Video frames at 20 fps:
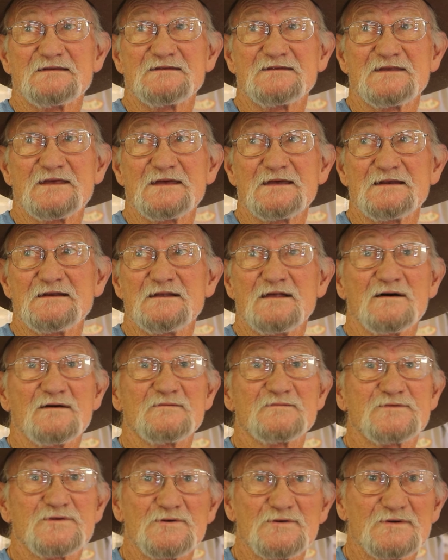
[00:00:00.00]
they
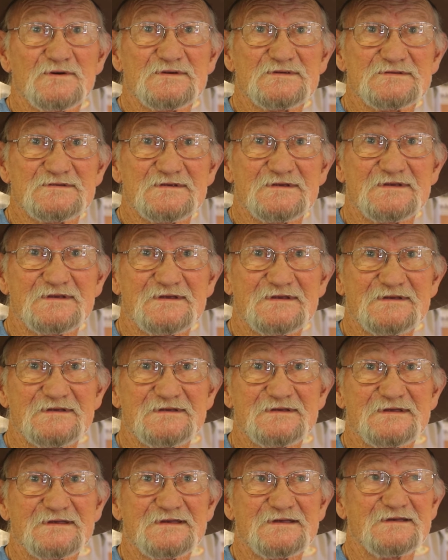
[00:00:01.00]
love tourists
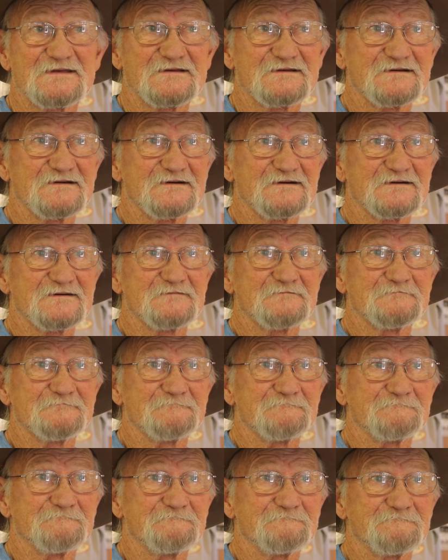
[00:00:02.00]

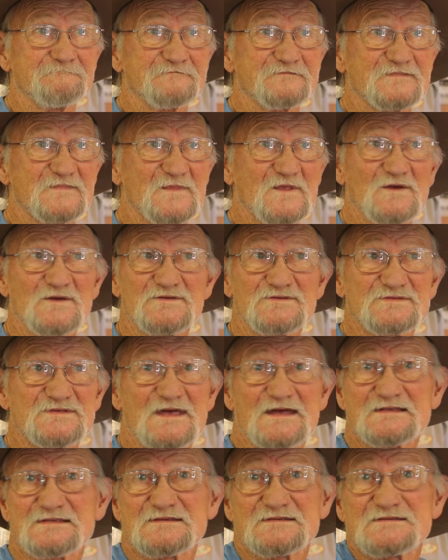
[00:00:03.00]
because um,
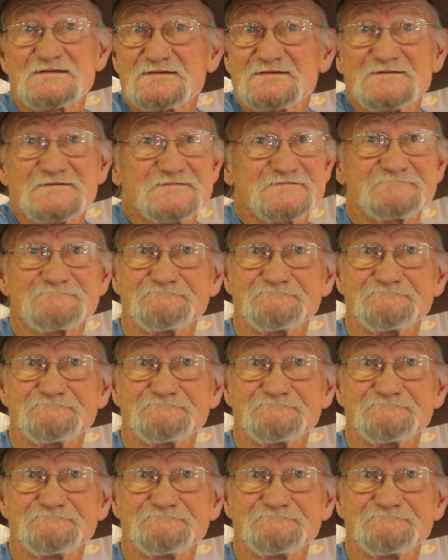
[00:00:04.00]
that's